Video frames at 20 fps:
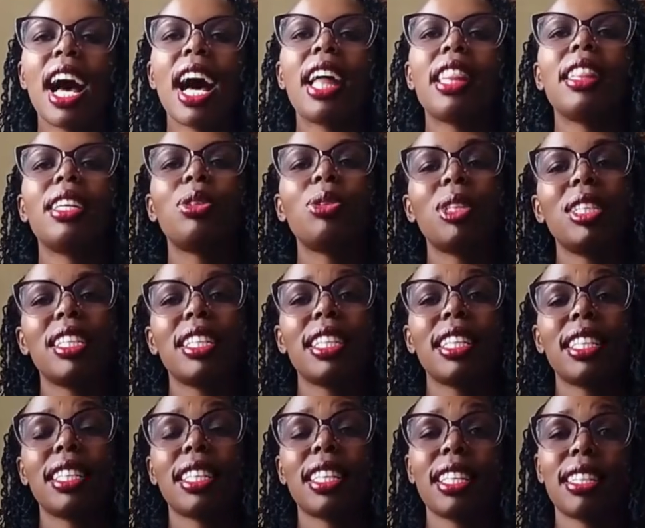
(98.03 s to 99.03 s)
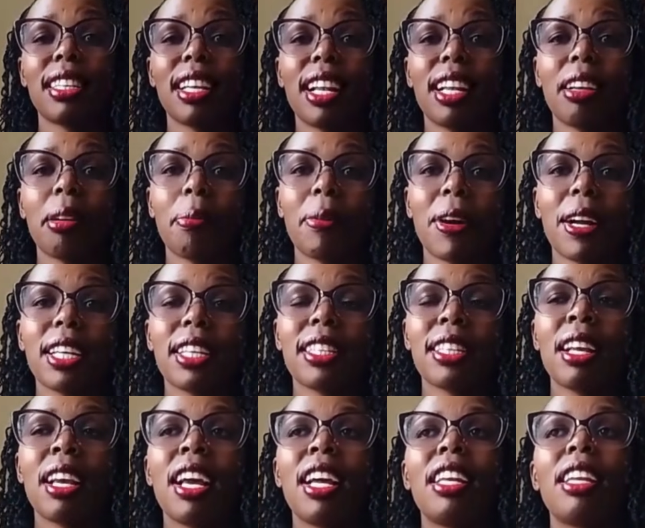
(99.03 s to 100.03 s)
and the 20 is the selling price.